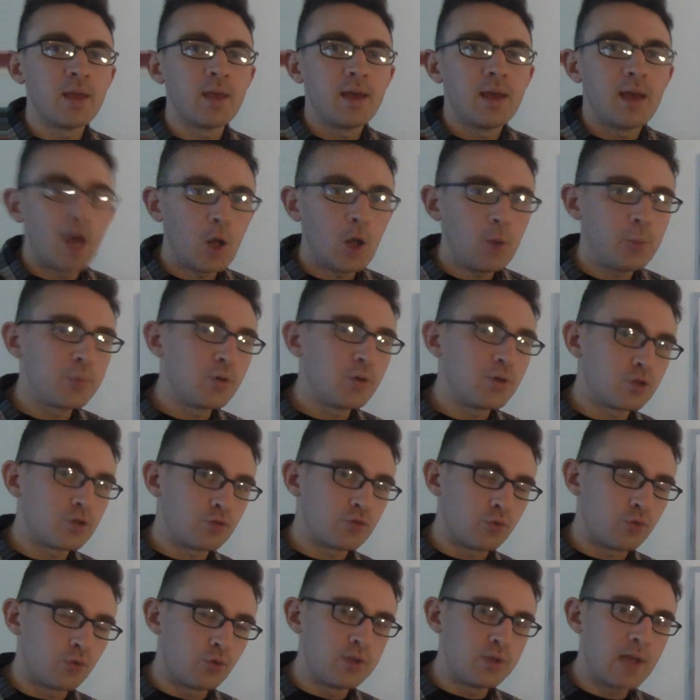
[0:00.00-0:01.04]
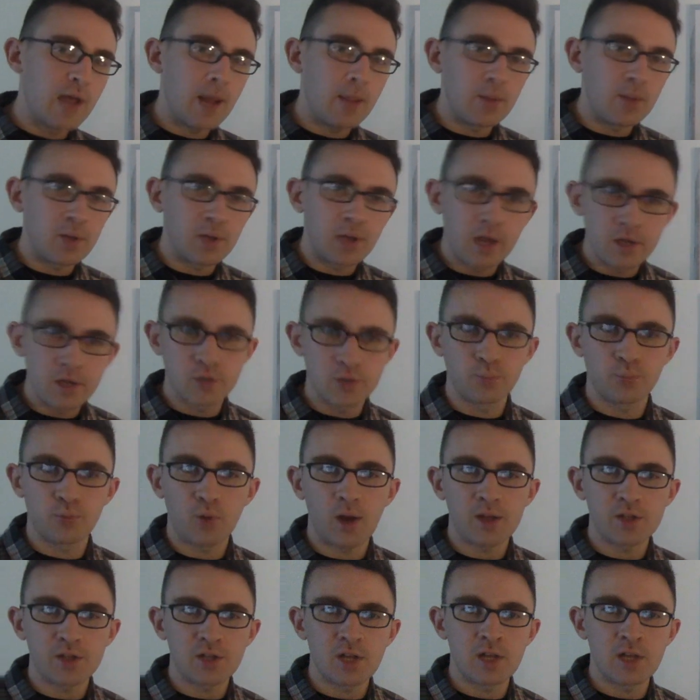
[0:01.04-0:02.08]
help you through the application
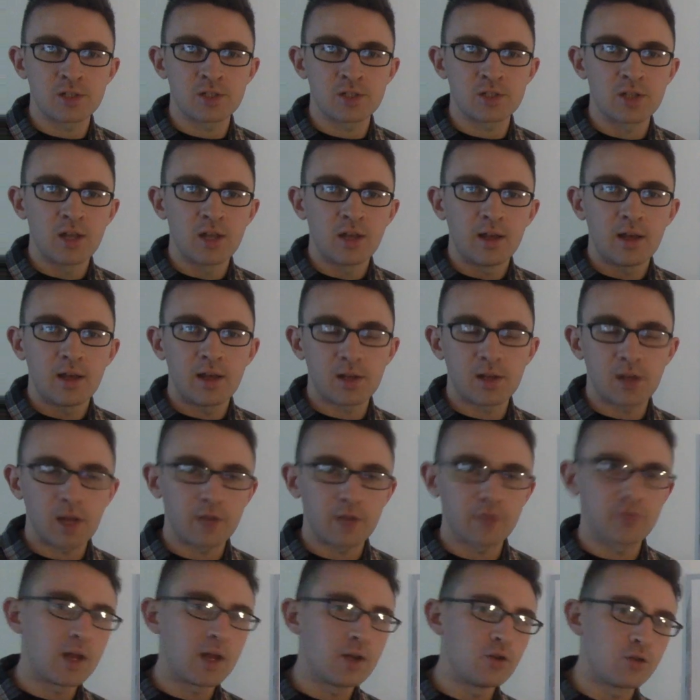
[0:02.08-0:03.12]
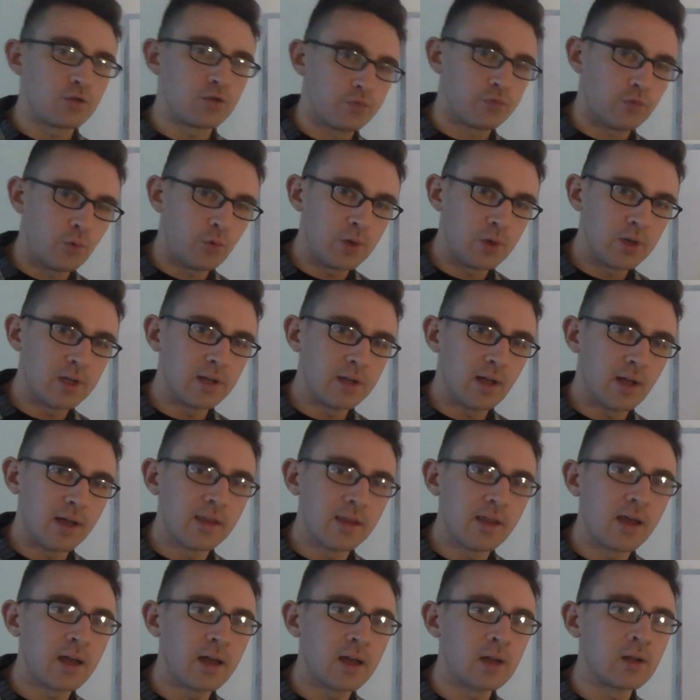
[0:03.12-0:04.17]
process and kind of get you through it, and
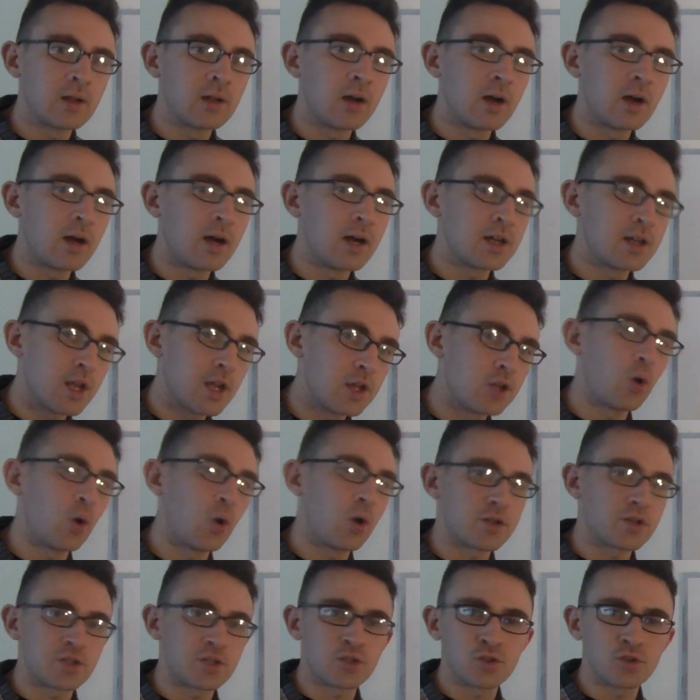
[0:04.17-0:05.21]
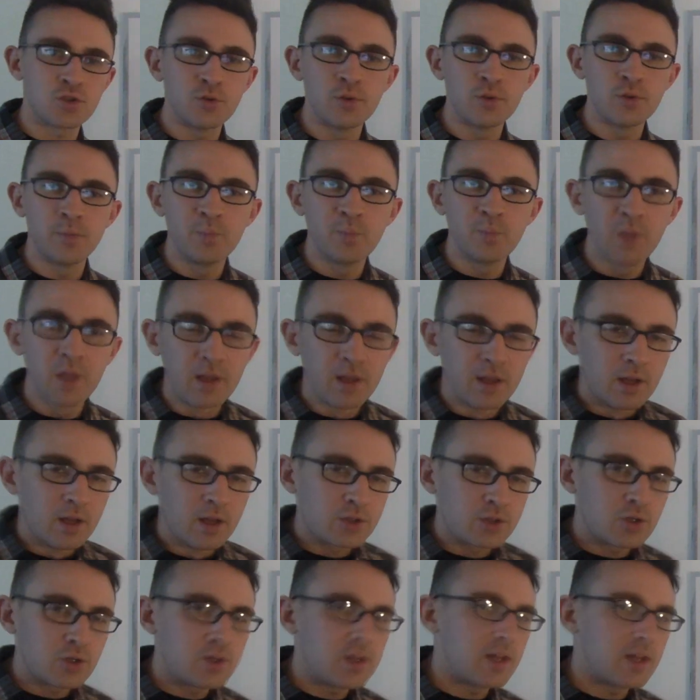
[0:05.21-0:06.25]
then take you on as a student.
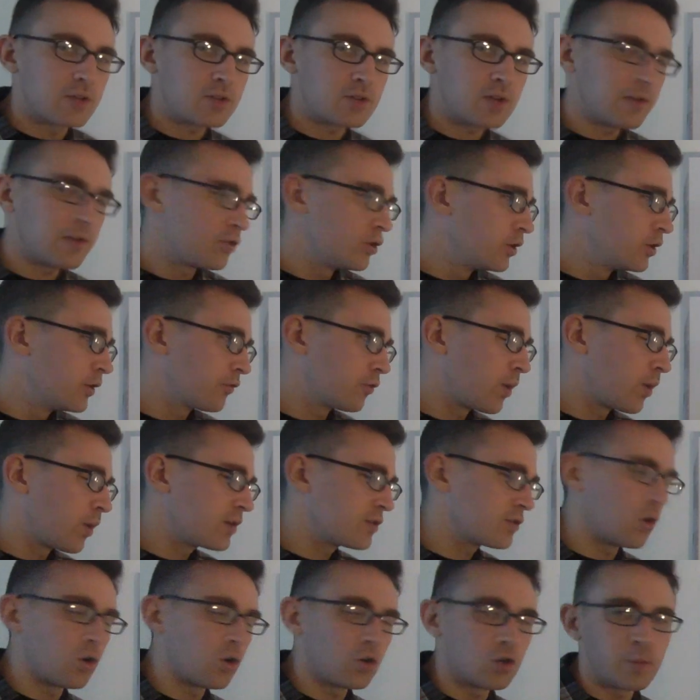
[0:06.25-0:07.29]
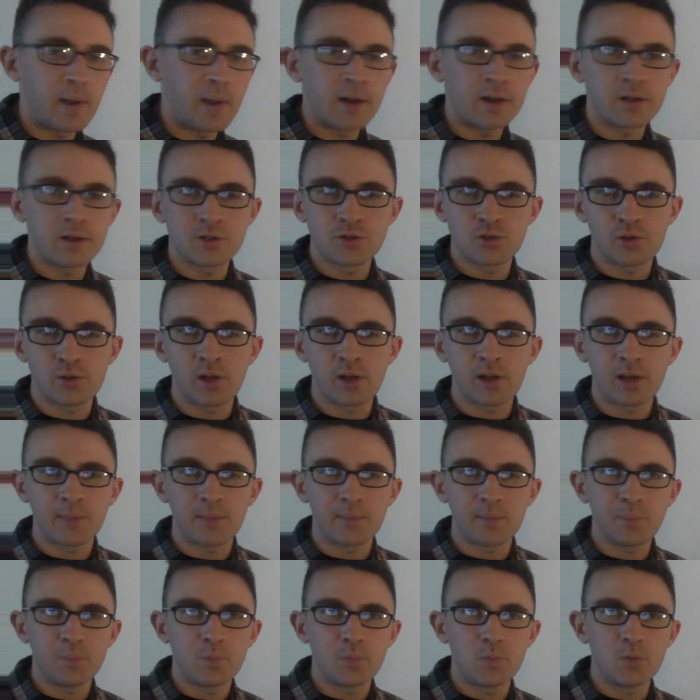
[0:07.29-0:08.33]
So yeah, it's kind of two different ways of going about it. So like,
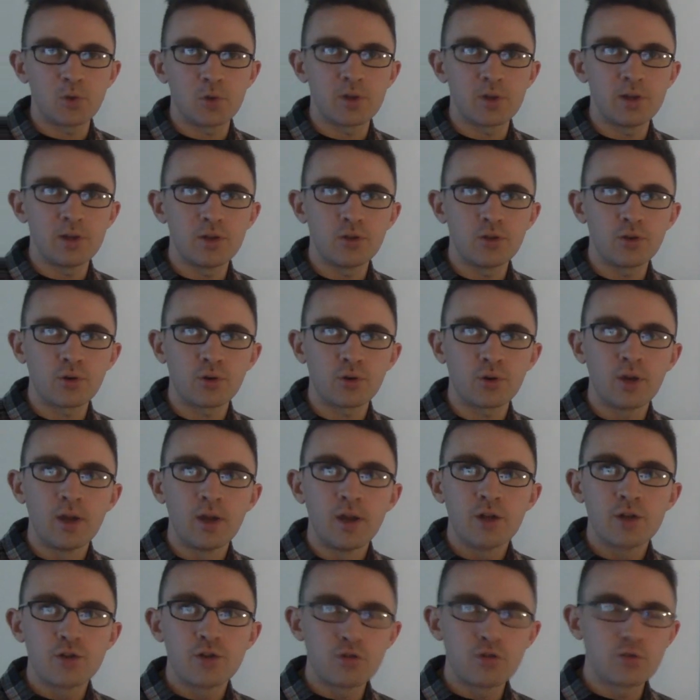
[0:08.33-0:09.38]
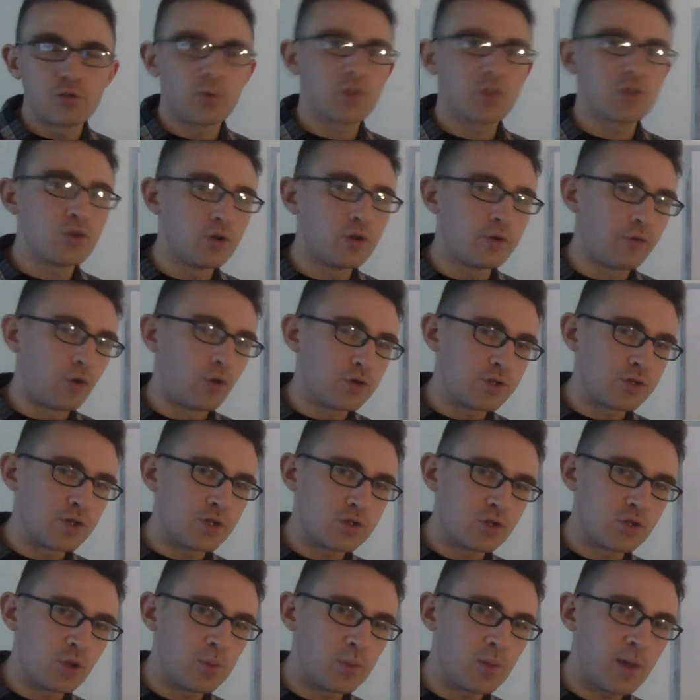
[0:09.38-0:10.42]
you can either choose which
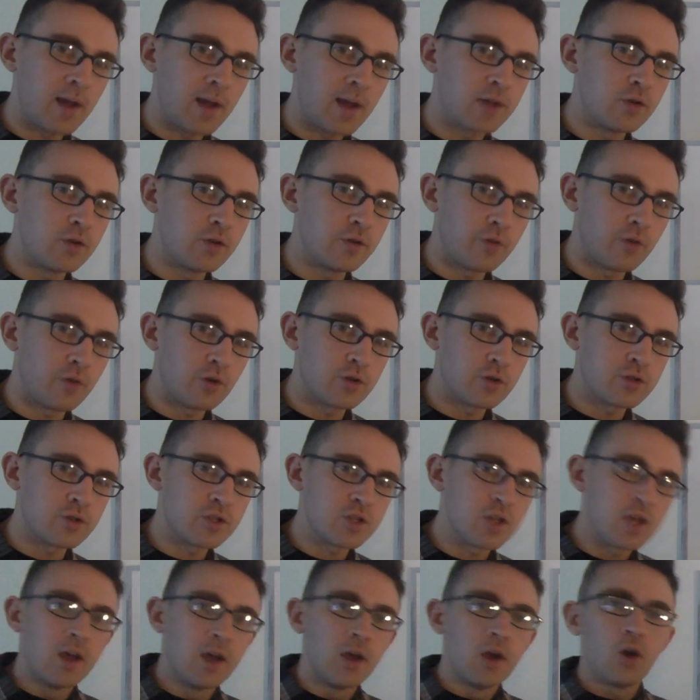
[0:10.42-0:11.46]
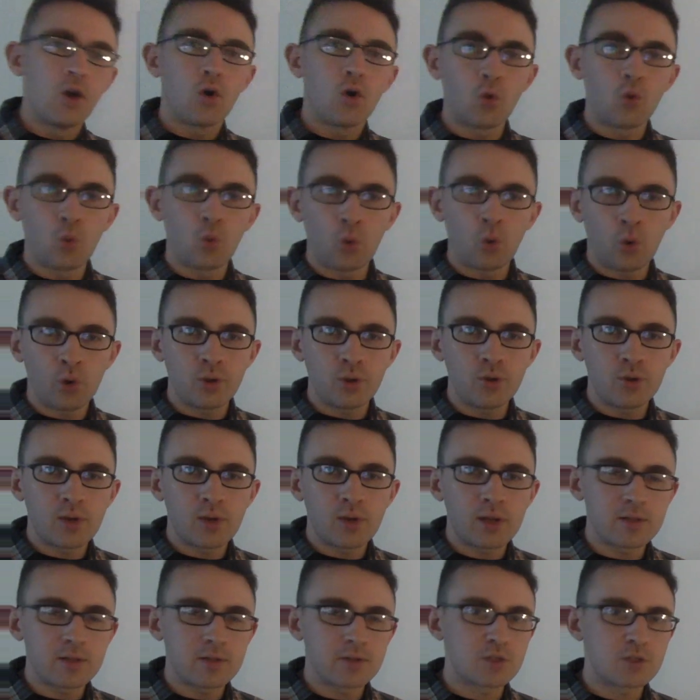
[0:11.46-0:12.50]
universities to apply to first, or you
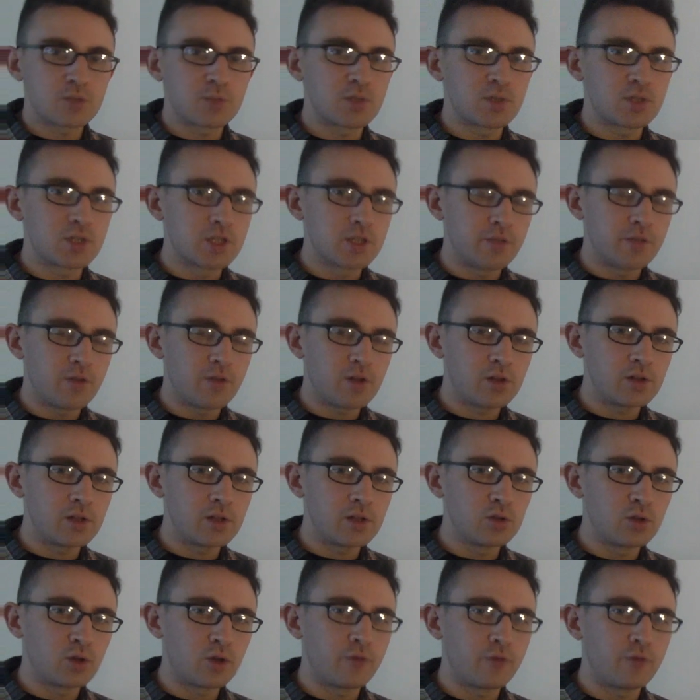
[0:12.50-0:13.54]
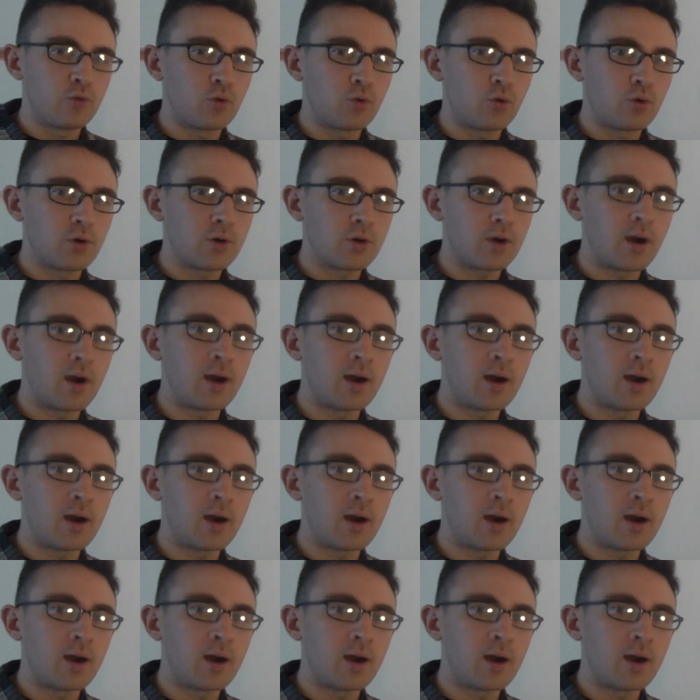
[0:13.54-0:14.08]
can specifically look for